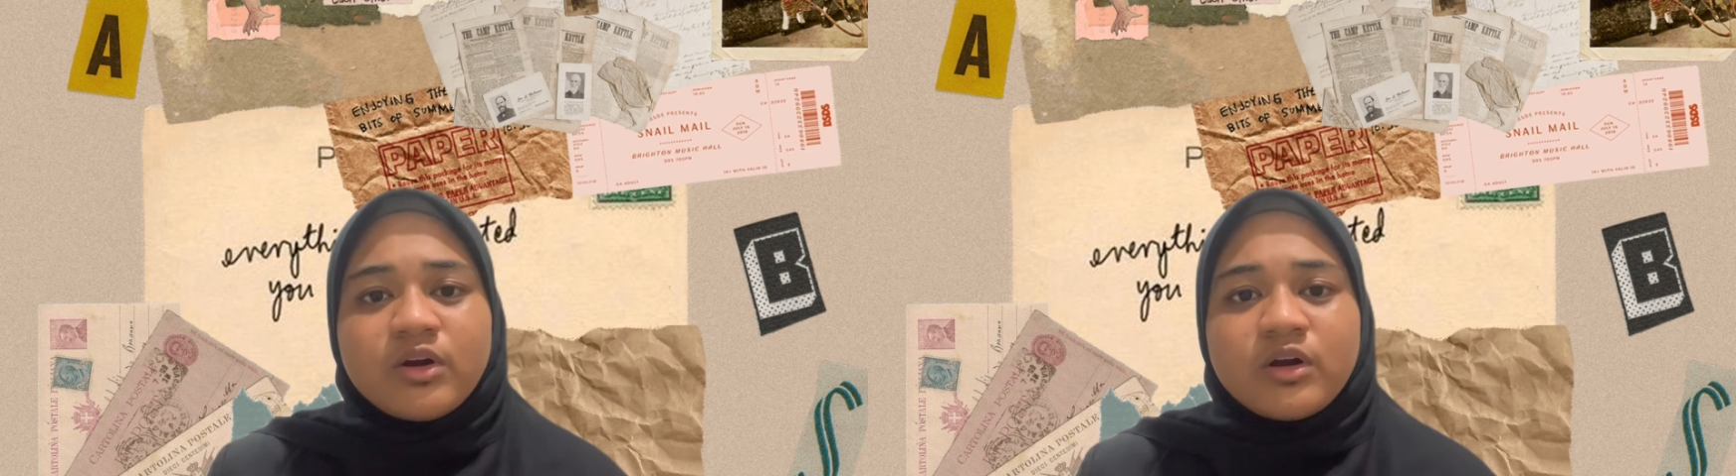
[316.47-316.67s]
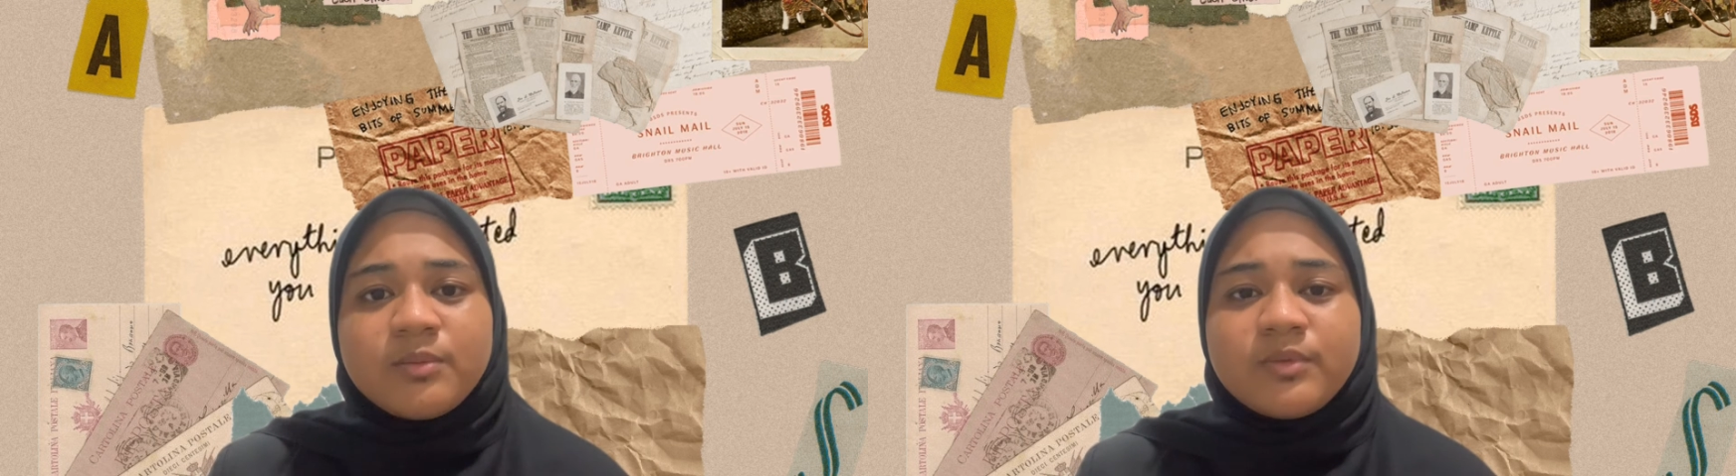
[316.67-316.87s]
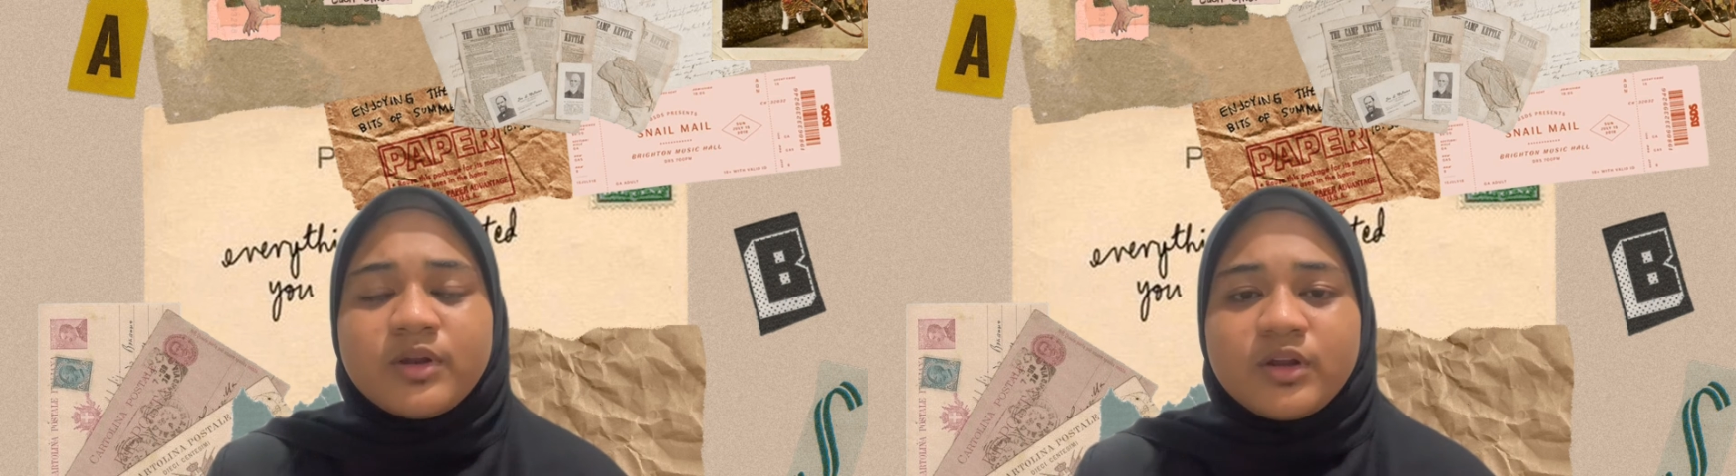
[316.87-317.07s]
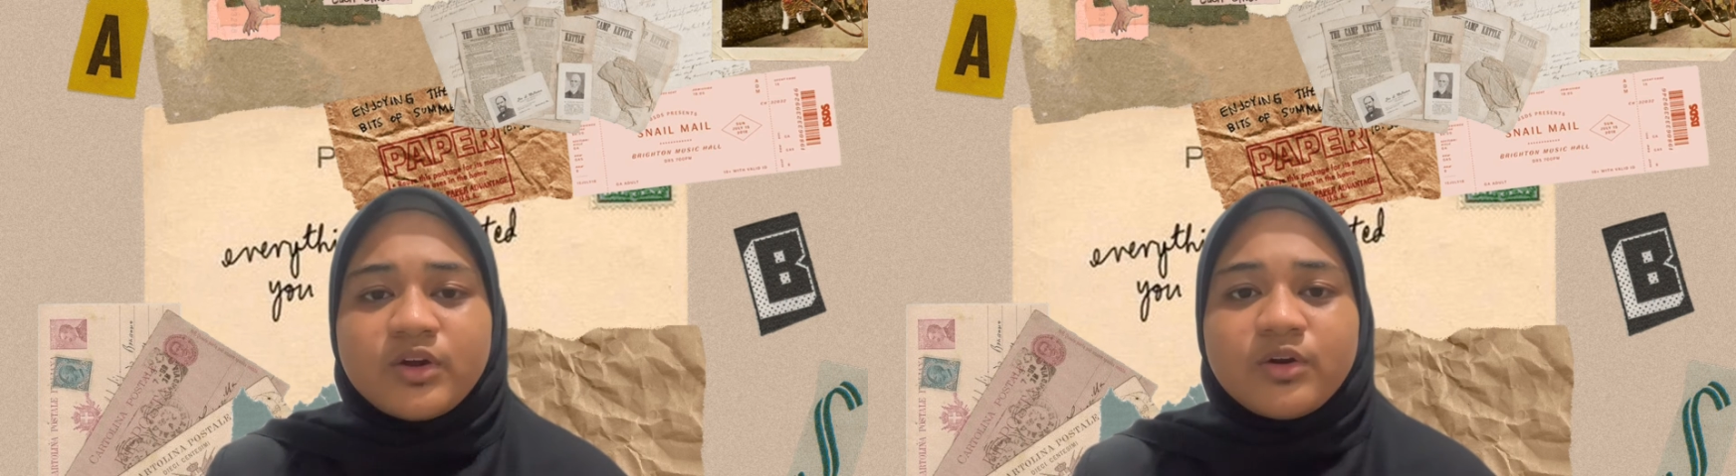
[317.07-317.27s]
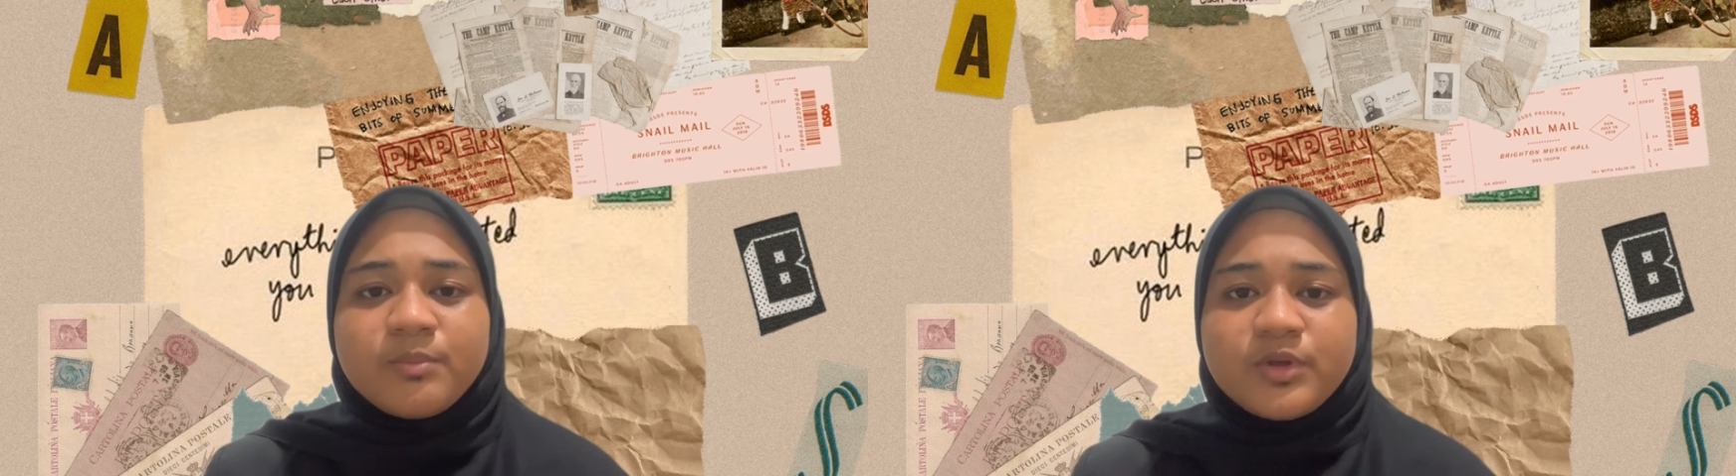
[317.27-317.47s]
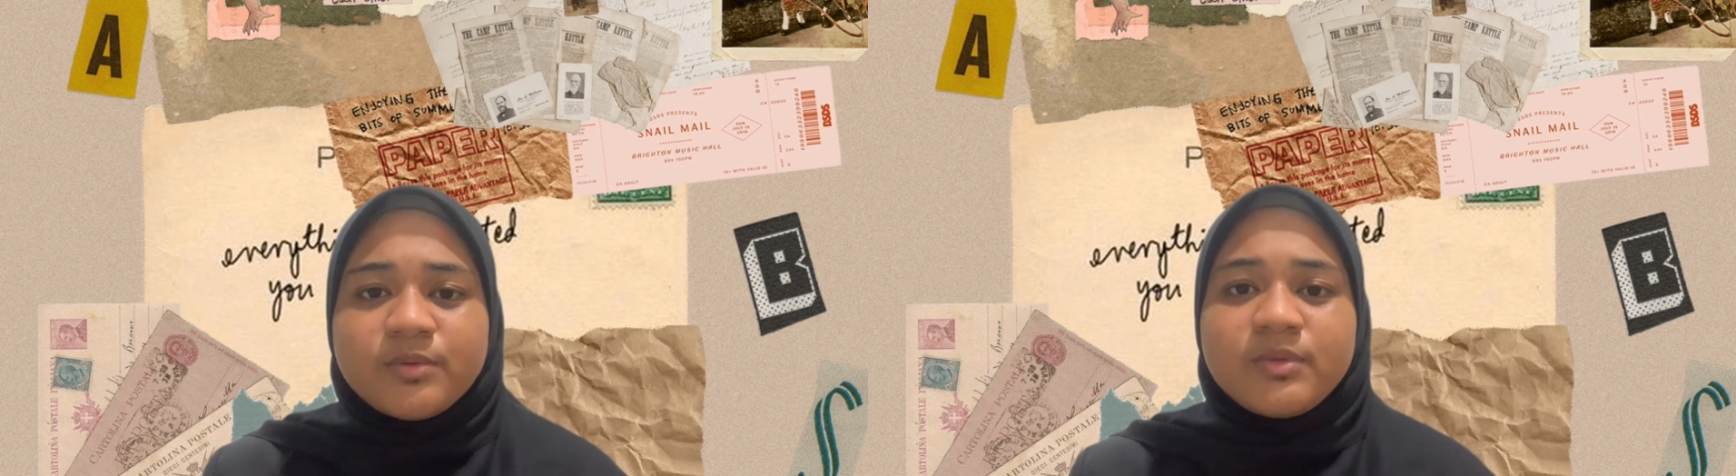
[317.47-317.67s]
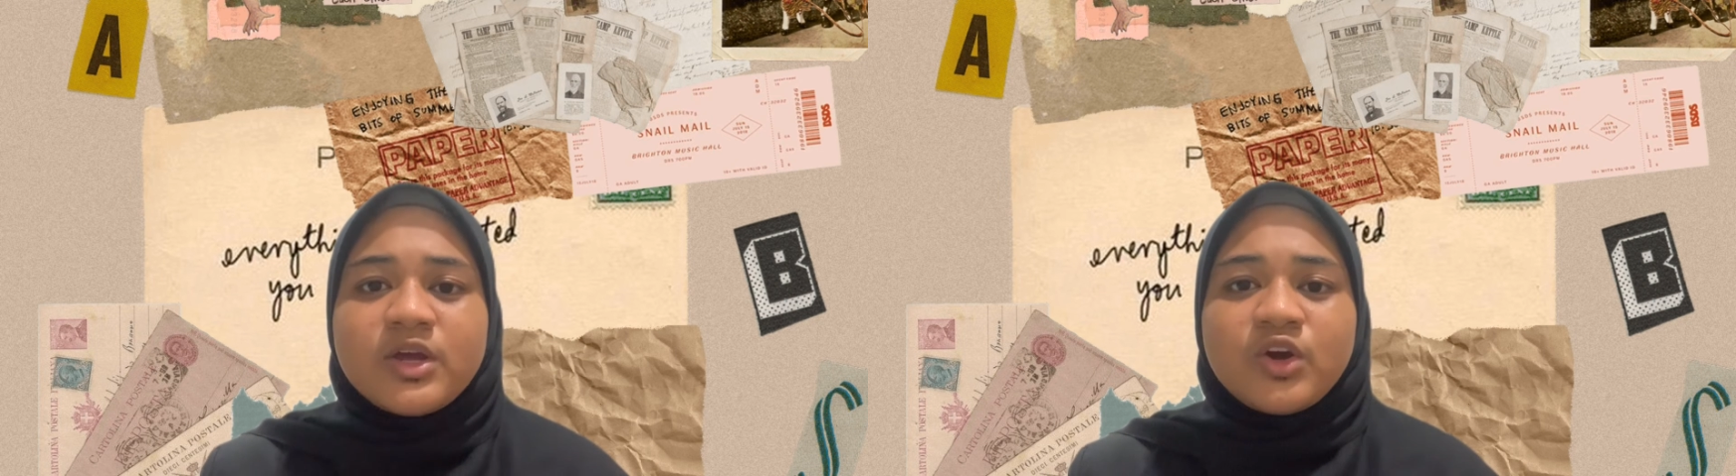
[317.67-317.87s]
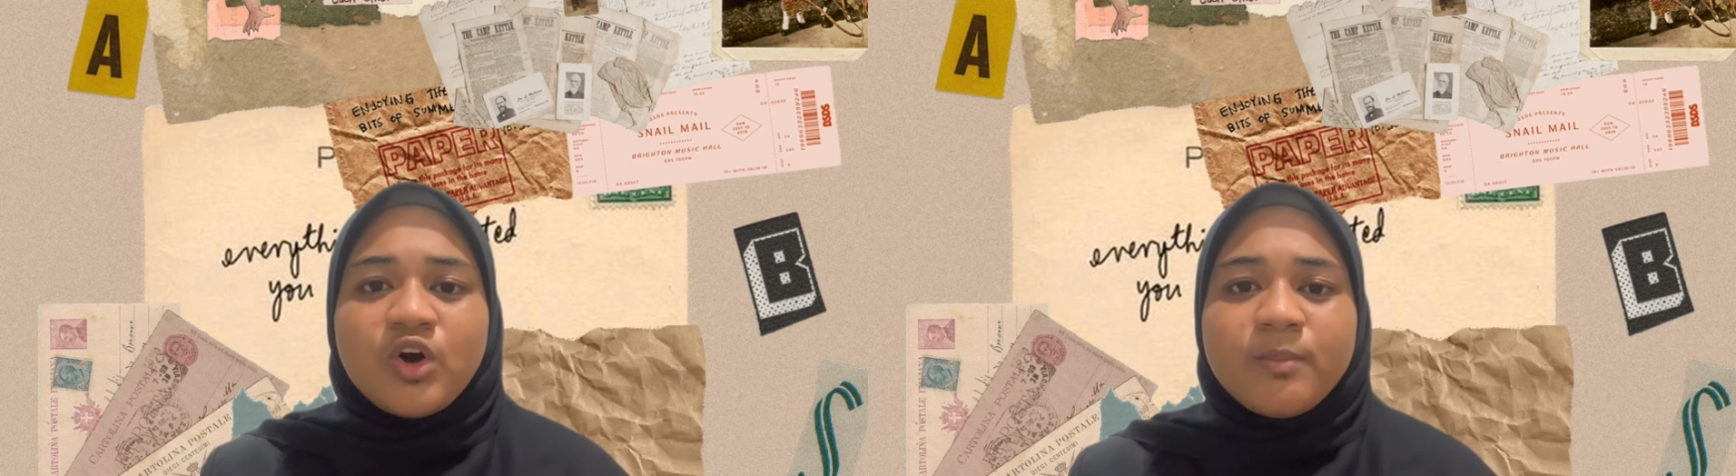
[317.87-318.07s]
chromium
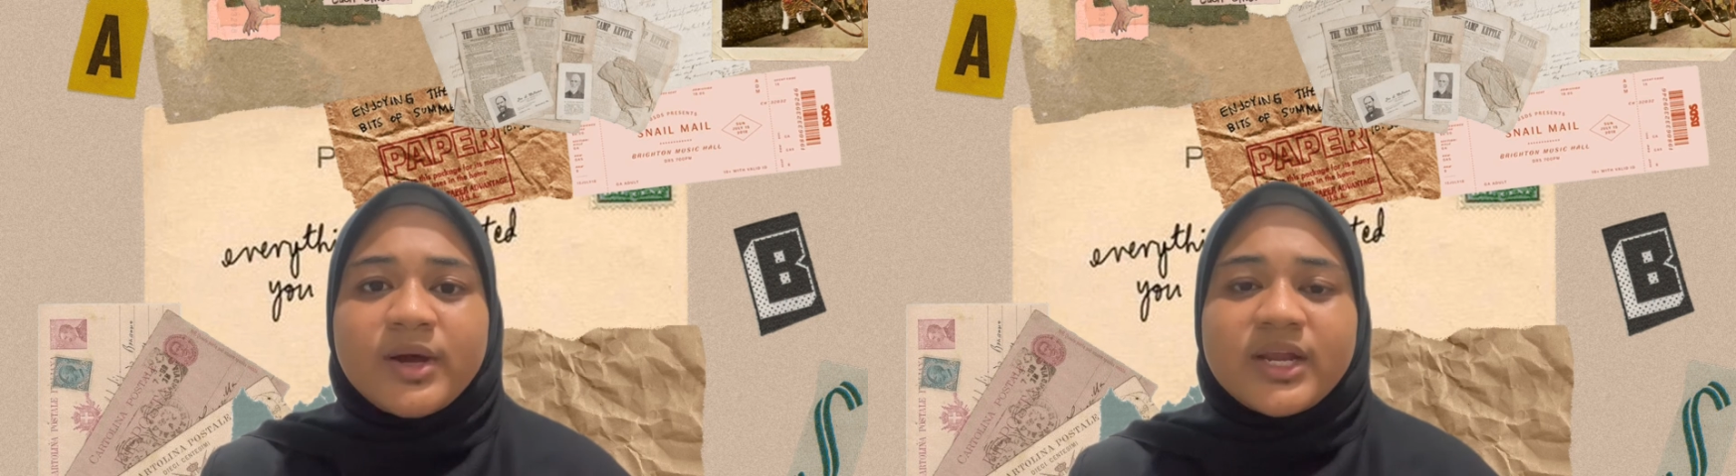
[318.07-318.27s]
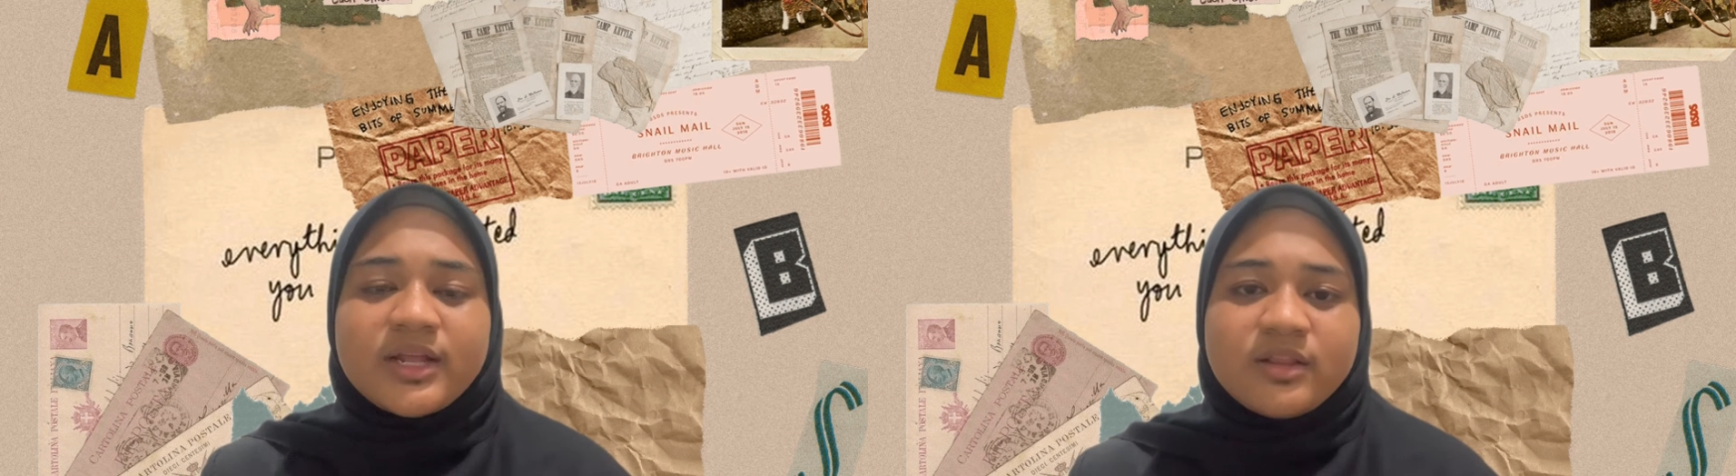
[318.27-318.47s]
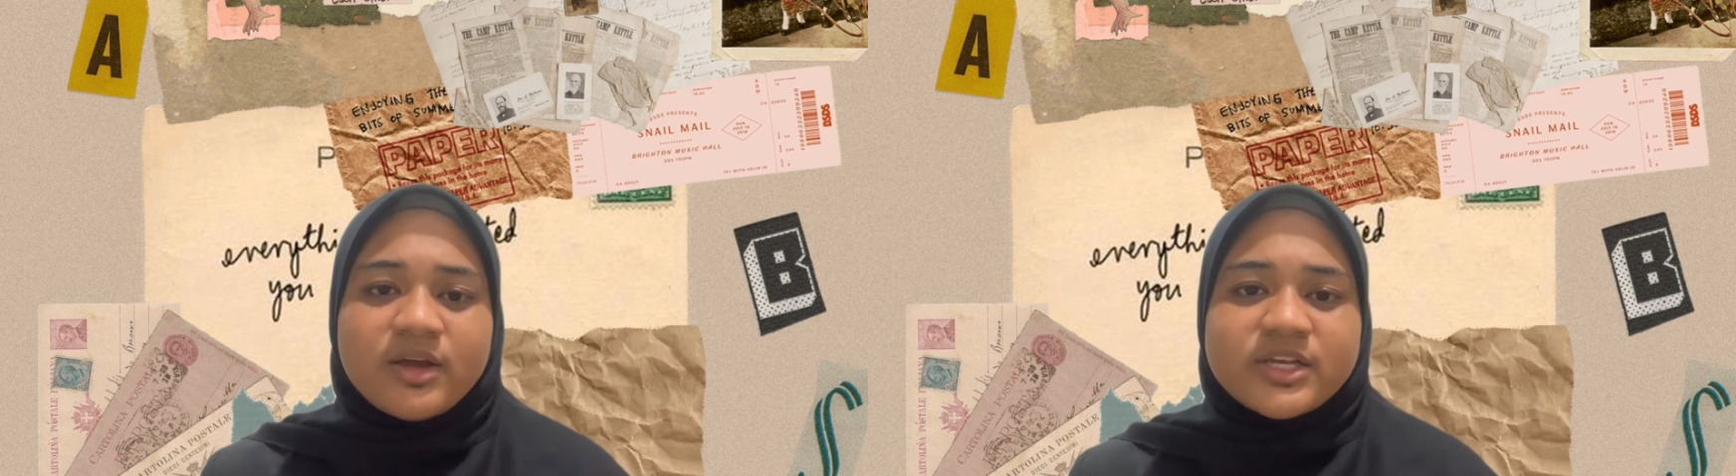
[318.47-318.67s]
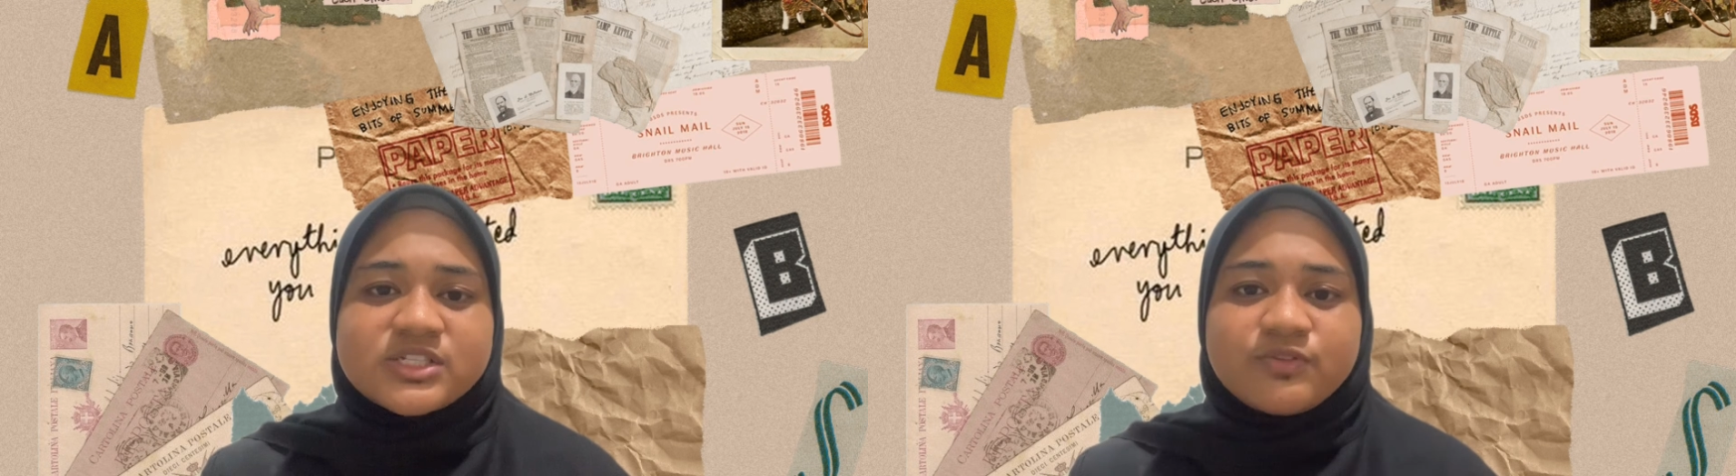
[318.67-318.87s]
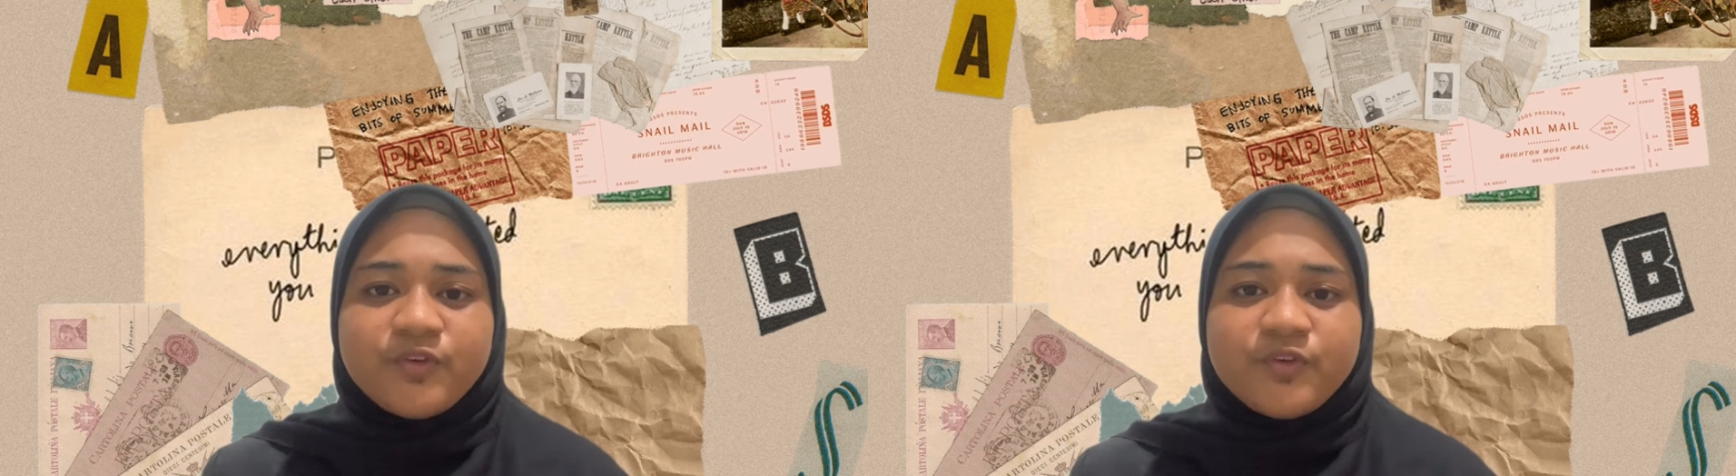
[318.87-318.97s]
cobalt alloys.